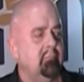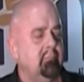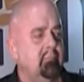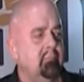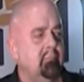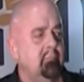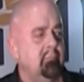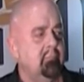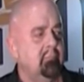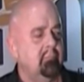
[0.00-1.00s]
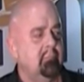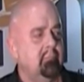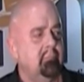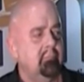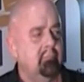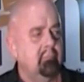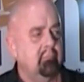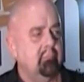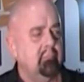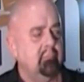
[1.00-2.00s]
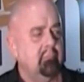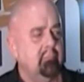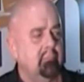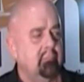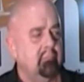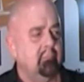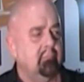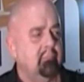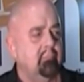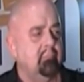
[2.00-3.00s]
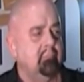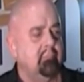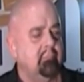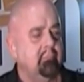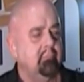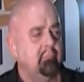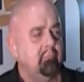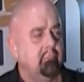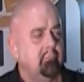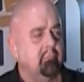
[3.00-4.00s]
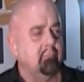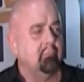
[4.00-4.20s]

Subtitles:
This person isn't speaking.